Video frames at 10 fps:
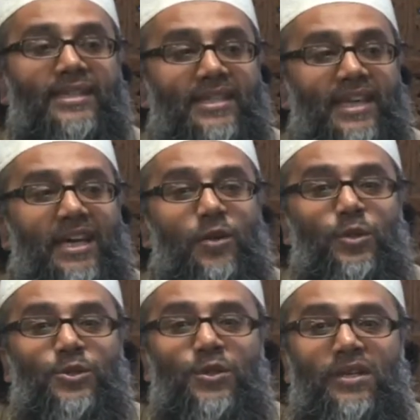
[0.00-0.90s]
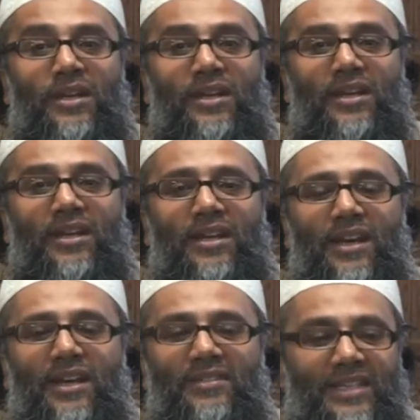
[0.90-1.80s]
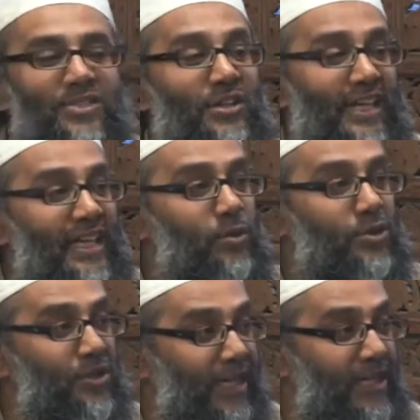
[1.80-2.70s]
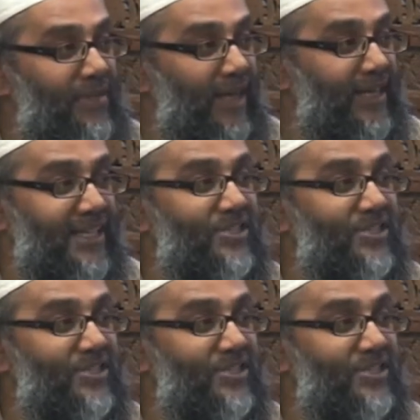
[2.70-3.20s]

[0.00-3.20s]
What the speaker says: it's not ikhwatul imani,